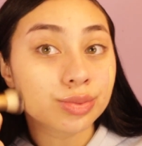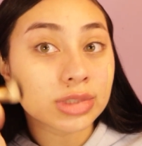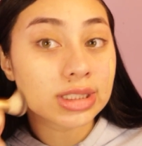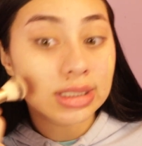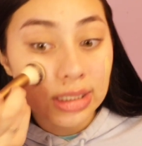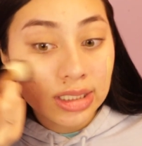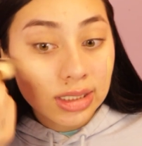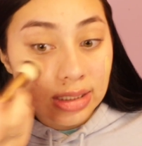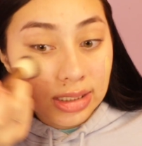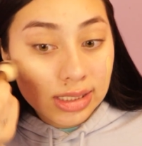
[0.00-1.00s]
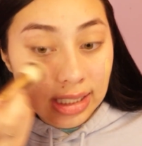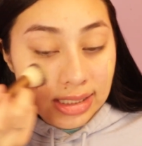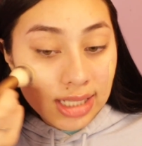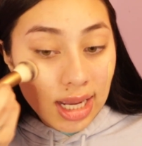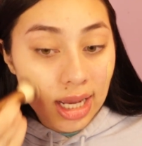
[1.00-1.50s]
it's
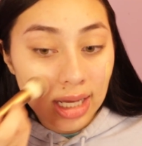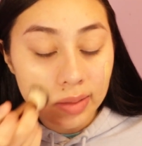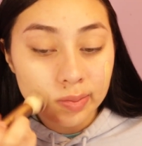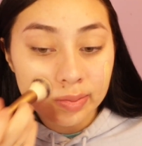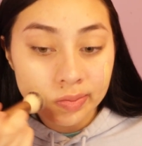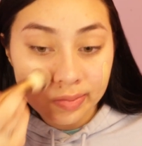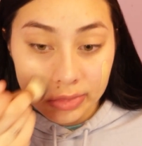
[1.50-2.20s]
that time,